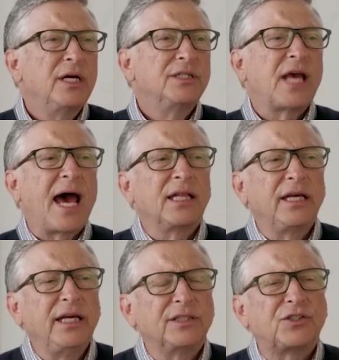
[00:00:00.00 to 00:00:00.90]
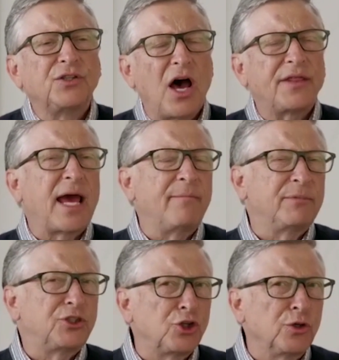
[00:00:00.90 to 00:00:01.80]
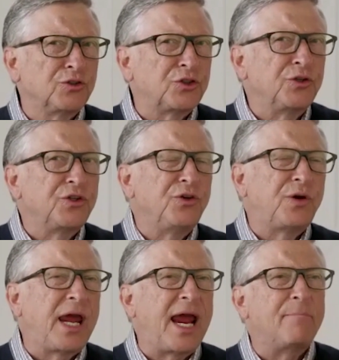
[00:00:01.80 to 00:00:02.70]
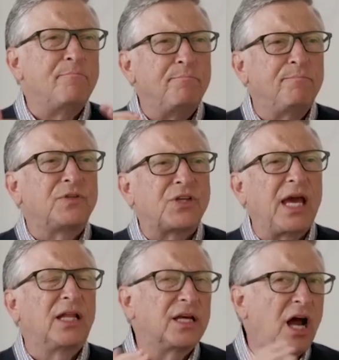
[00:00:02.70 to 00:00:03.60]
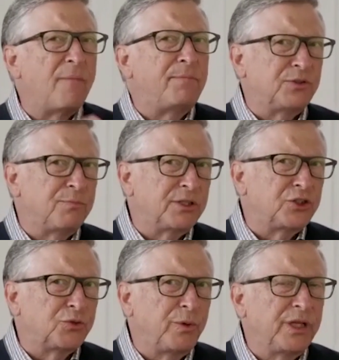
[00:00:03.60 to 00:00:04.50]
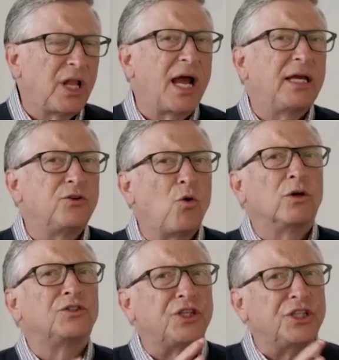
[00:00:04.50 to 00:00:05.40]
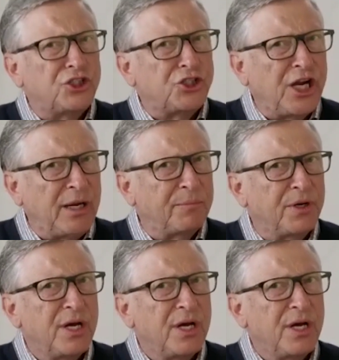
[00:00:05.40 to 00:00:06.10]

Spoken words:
Sadly, it's not that mature, and so you can't scale it up as much as we'd like, nor is it cheap.